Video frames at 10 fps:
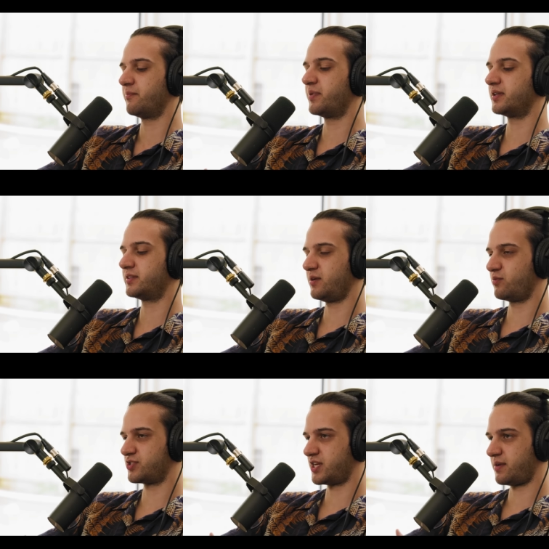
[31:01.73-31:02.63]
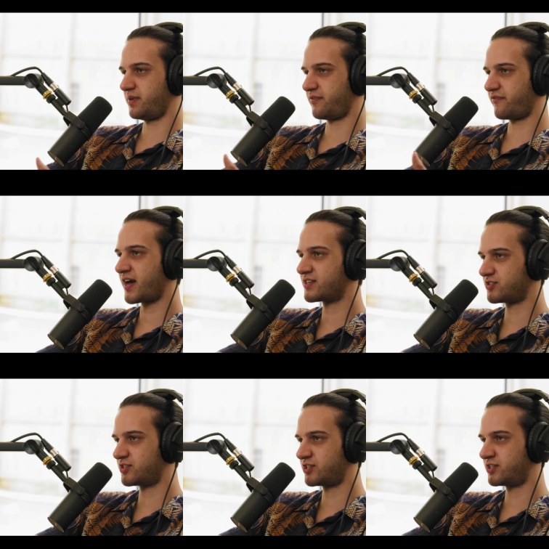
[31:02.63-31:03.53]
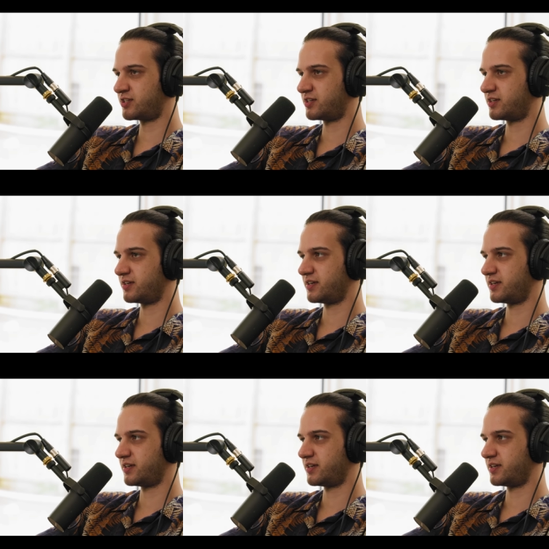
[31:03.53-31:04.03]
but it was going to be faster,